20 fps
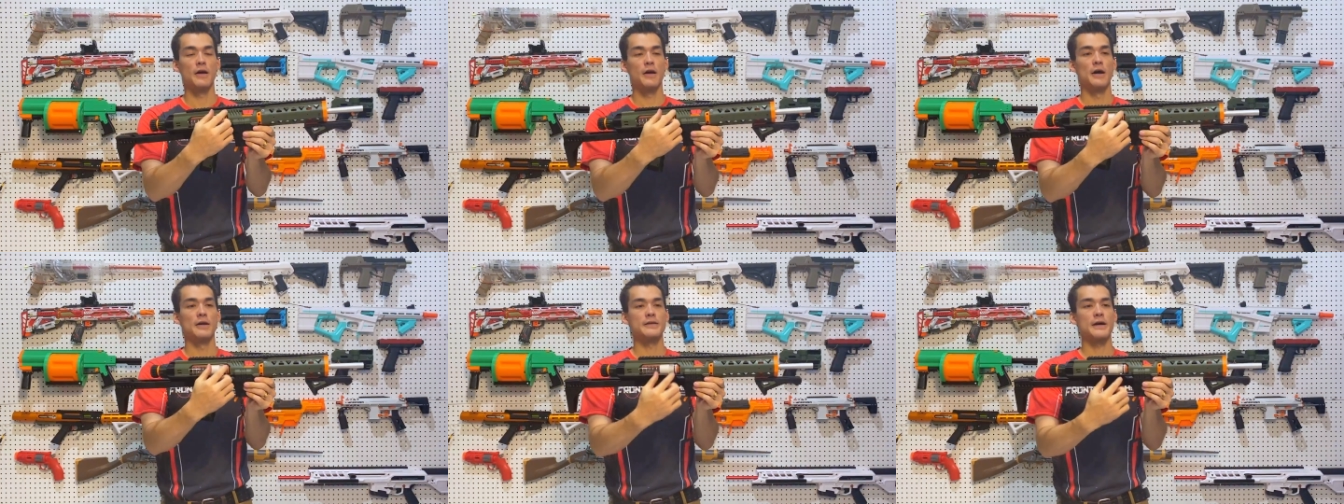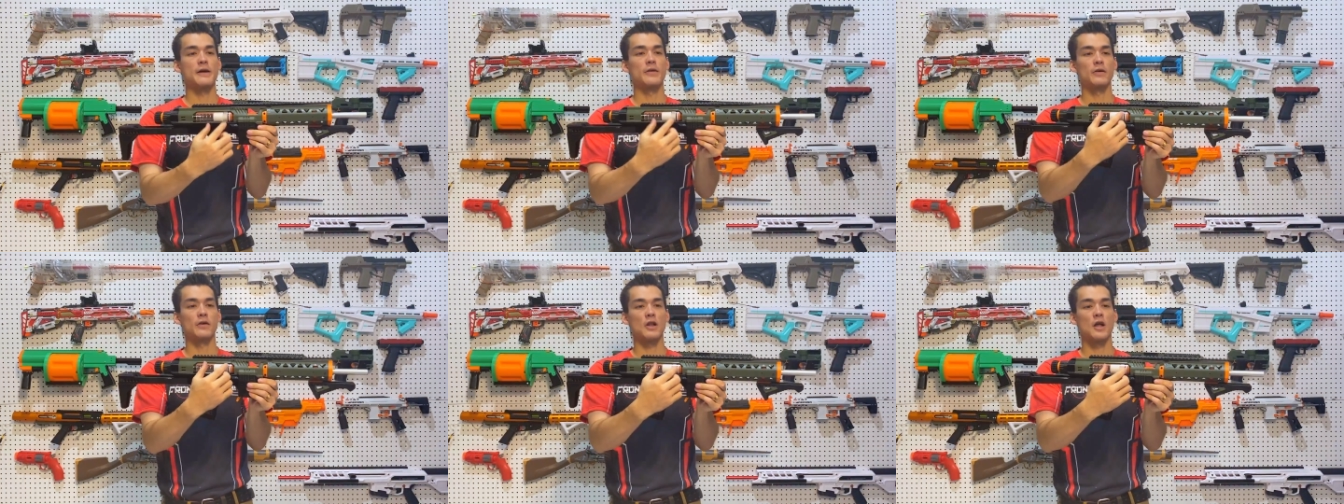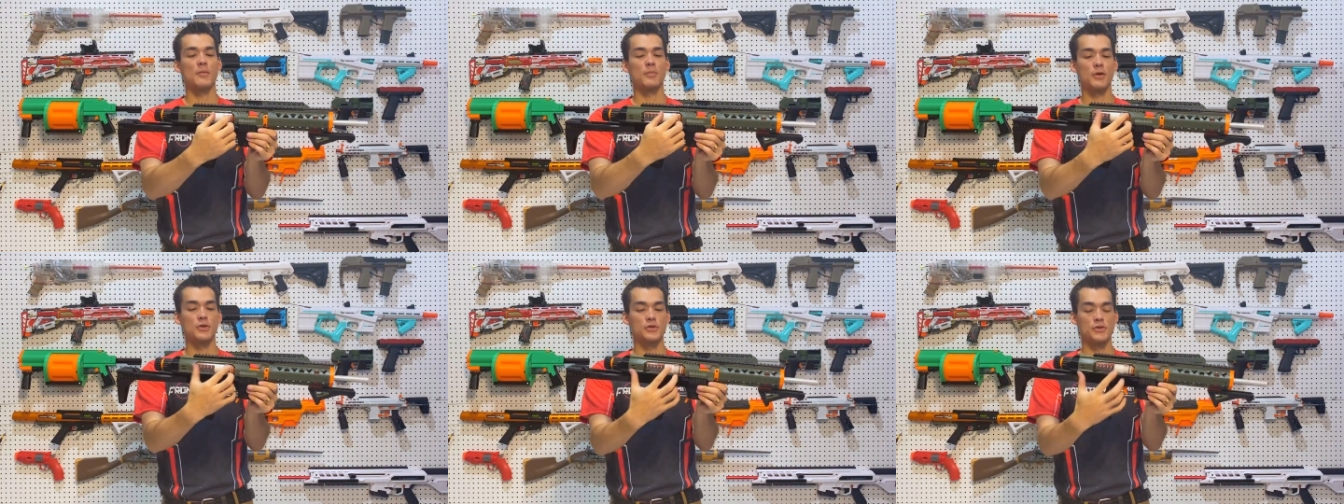a Talon
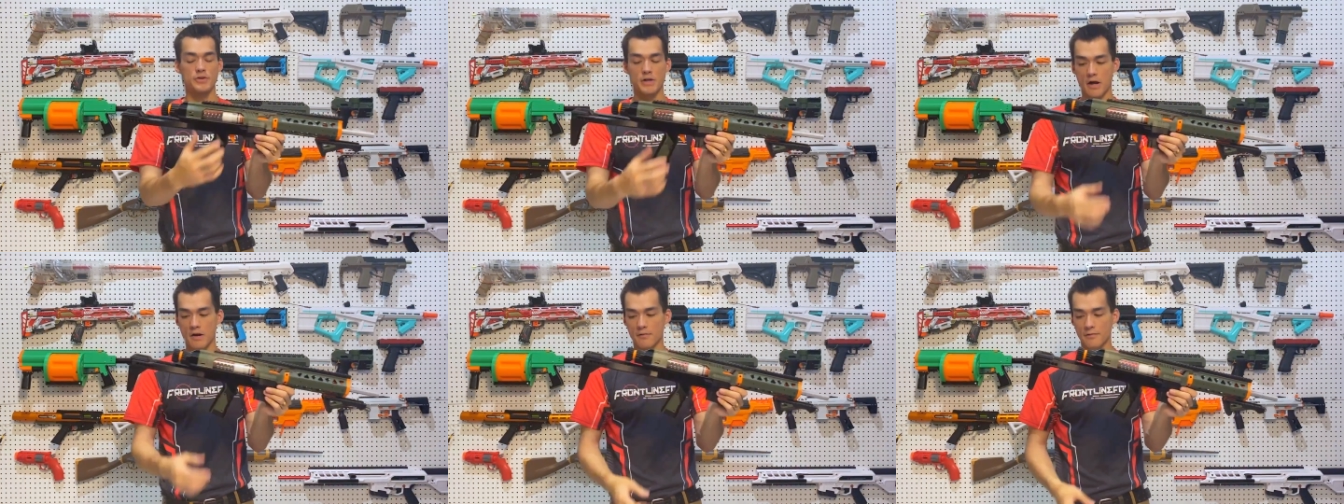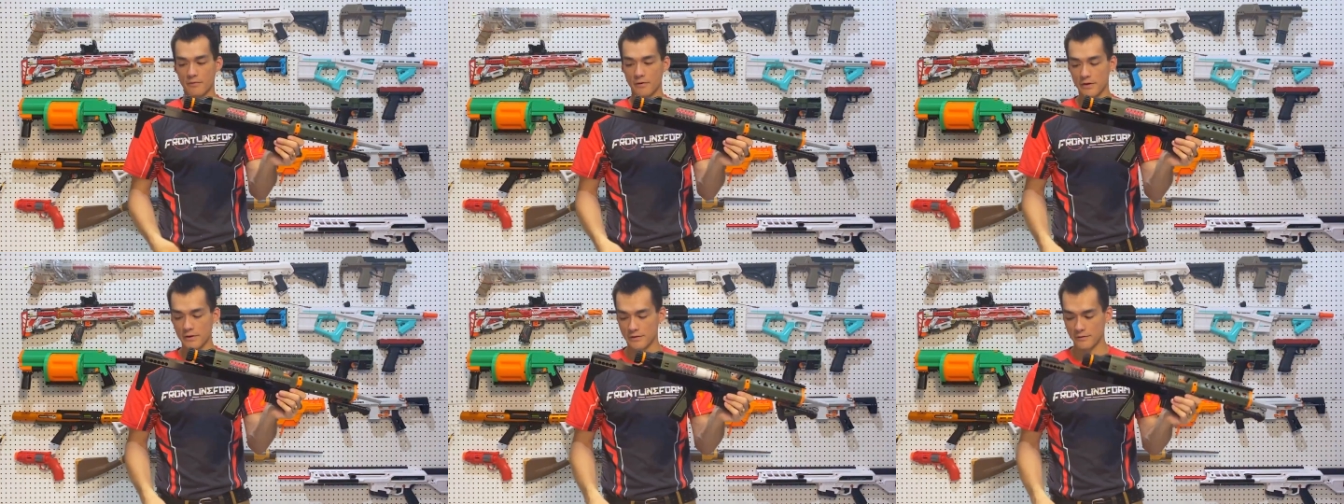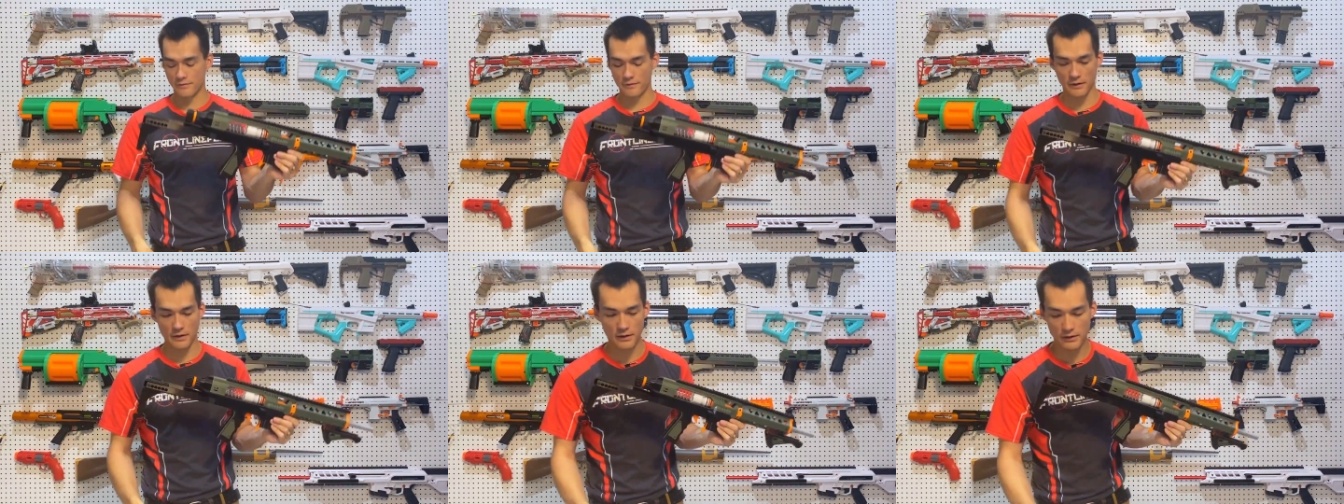Claw plunger down for it to
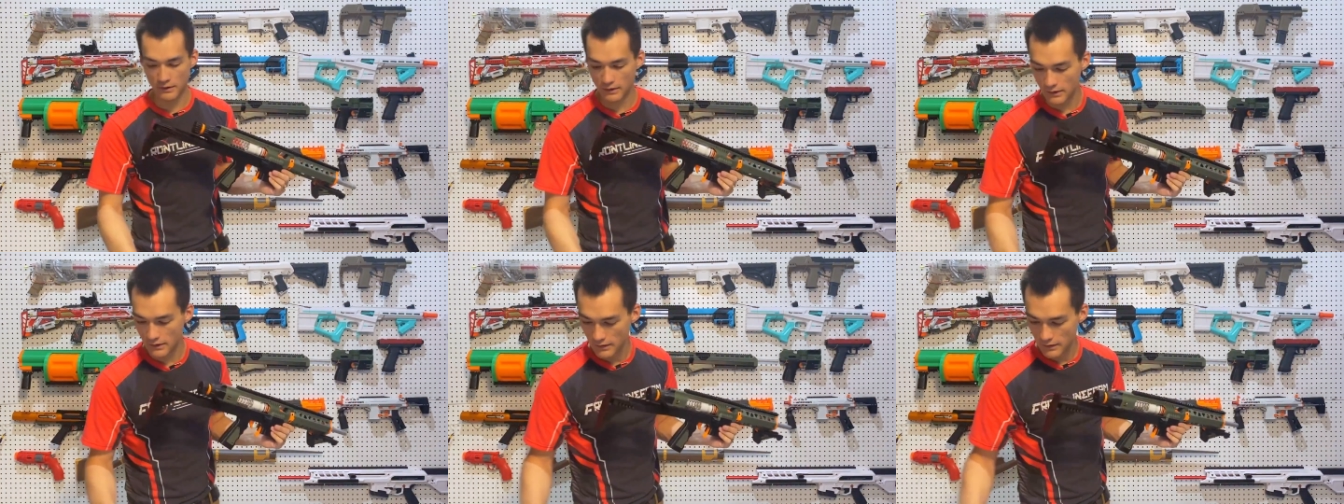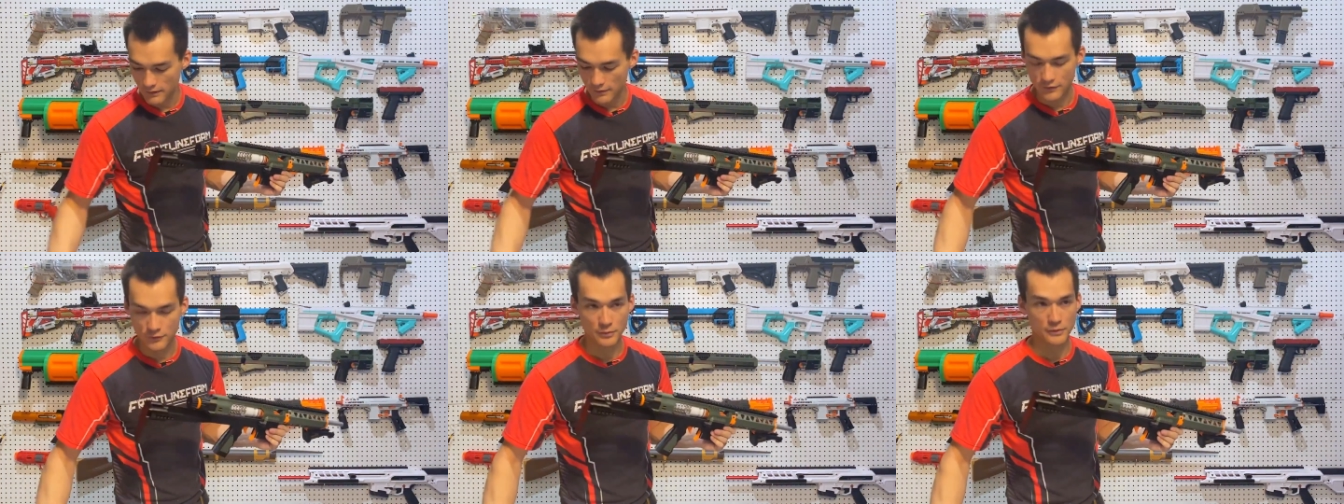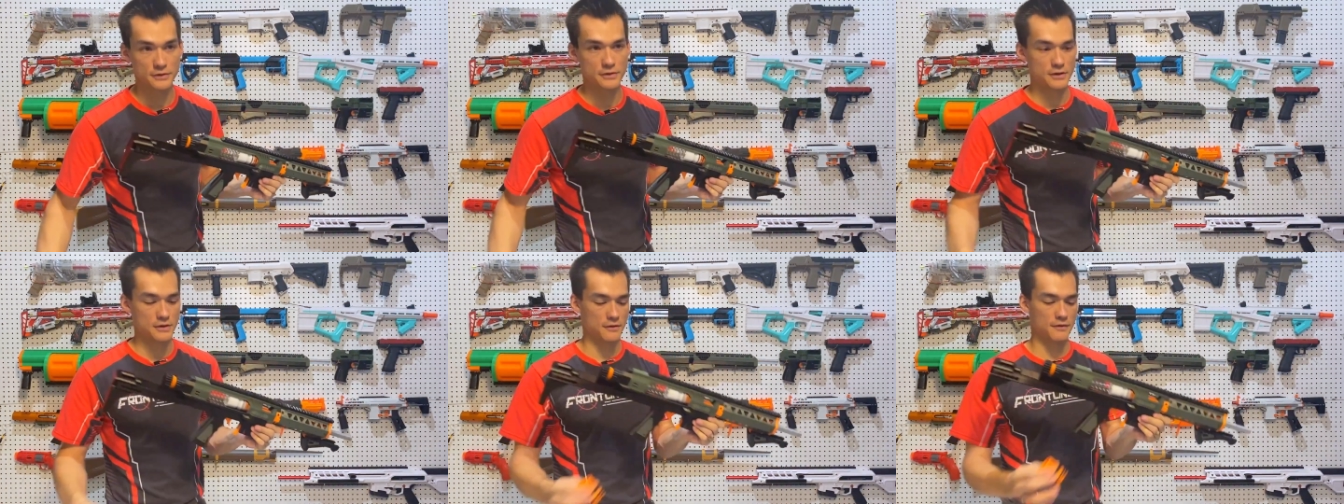fit. This
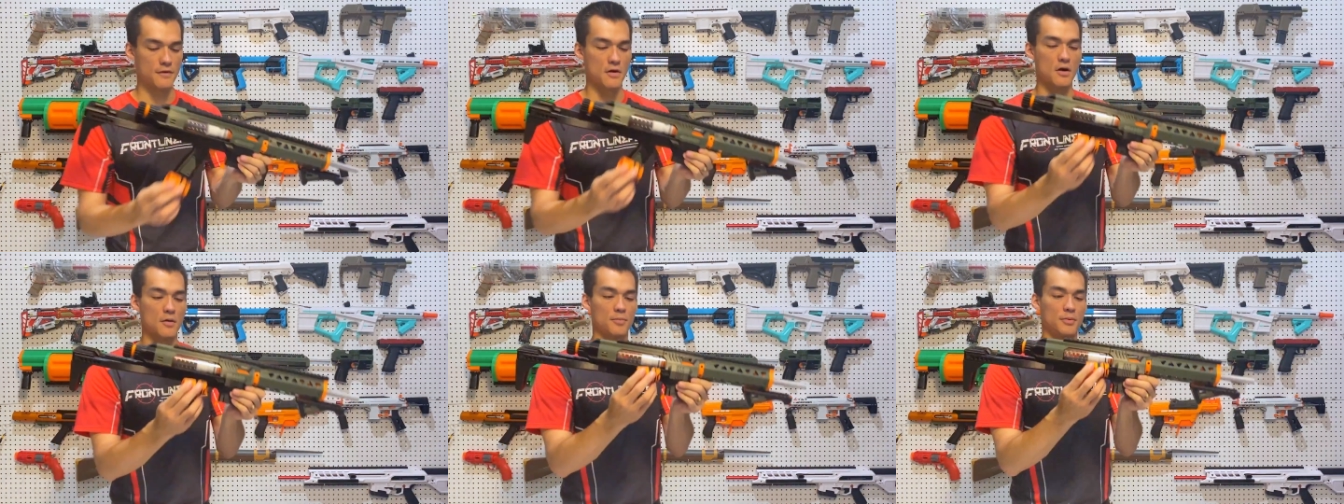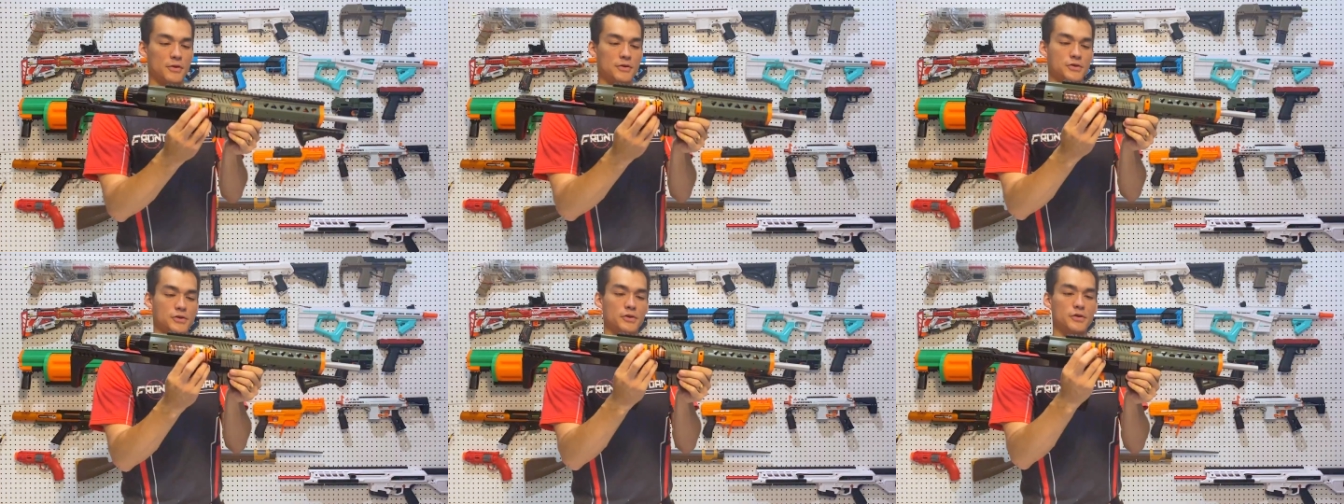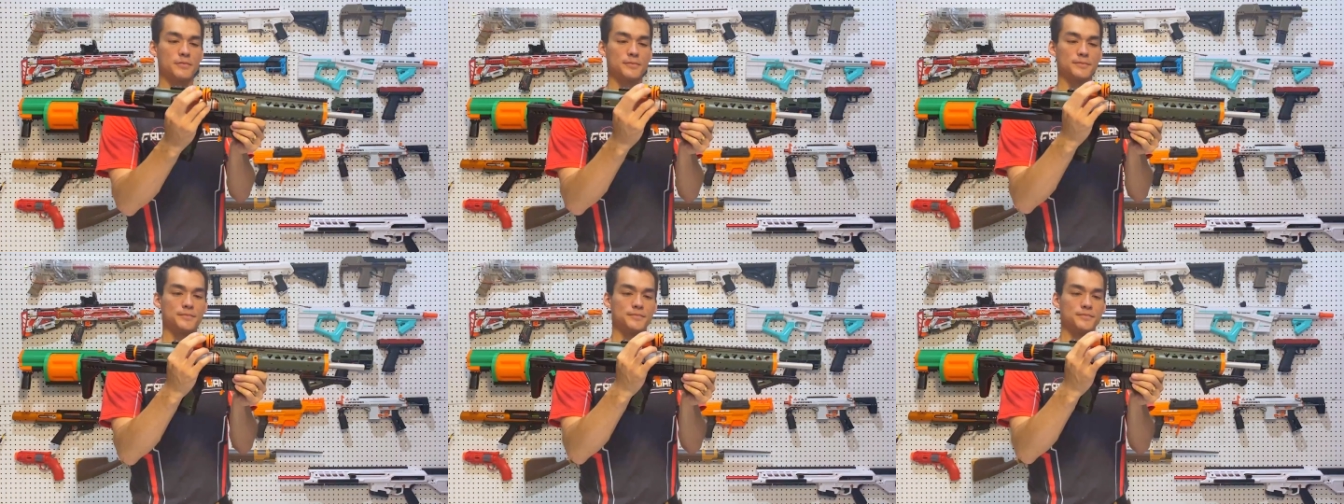was the default
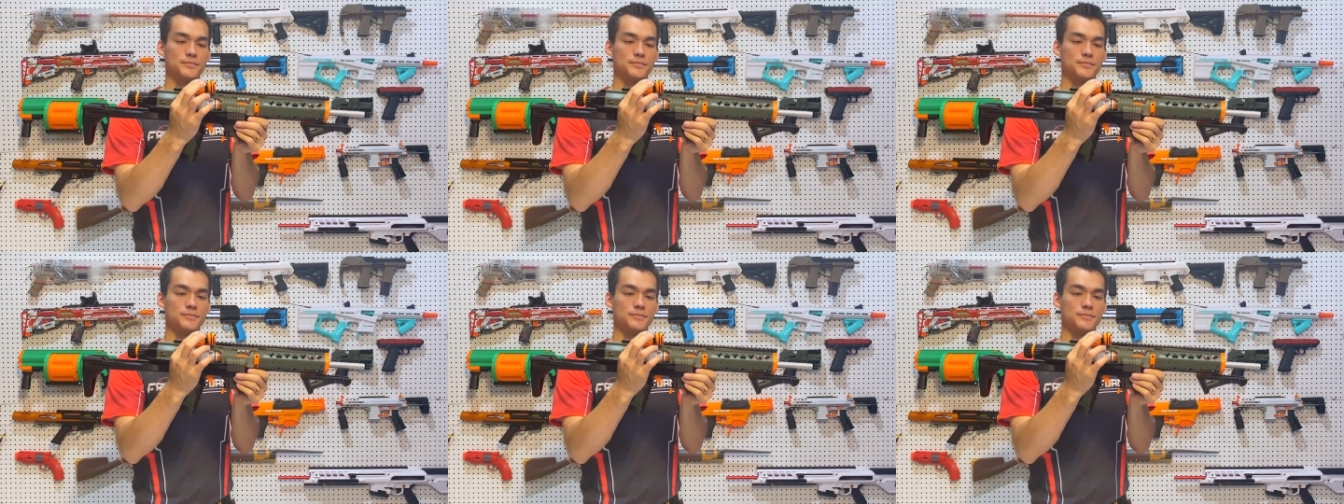plunger,